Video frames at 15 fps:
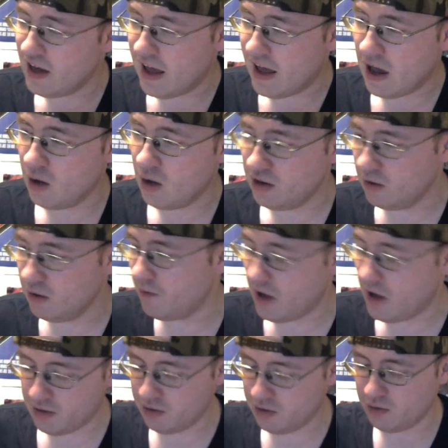down, and the
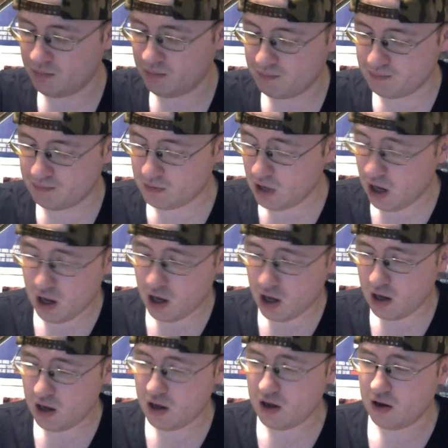father,
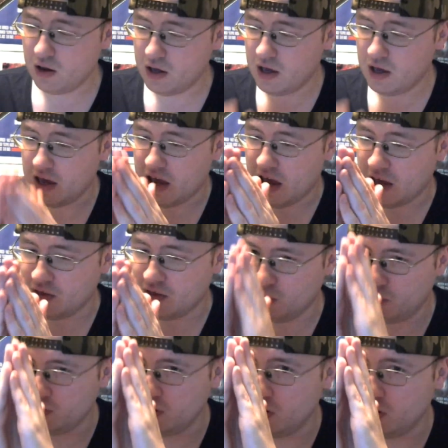ah! And then
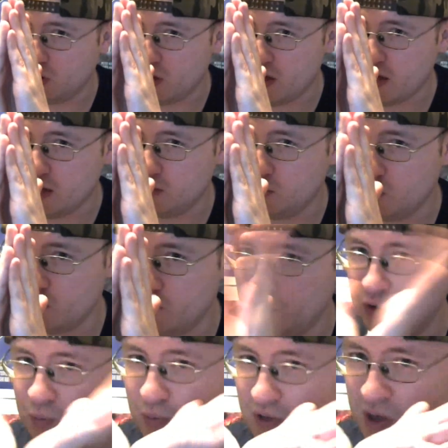you see the legs sort of
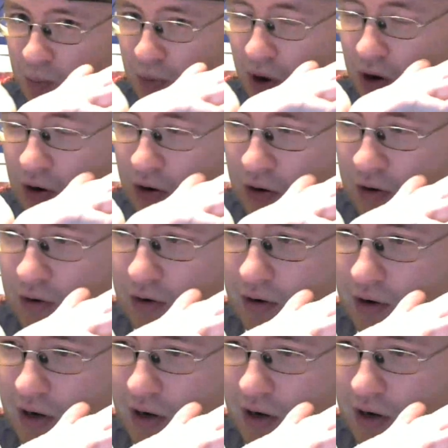split apart,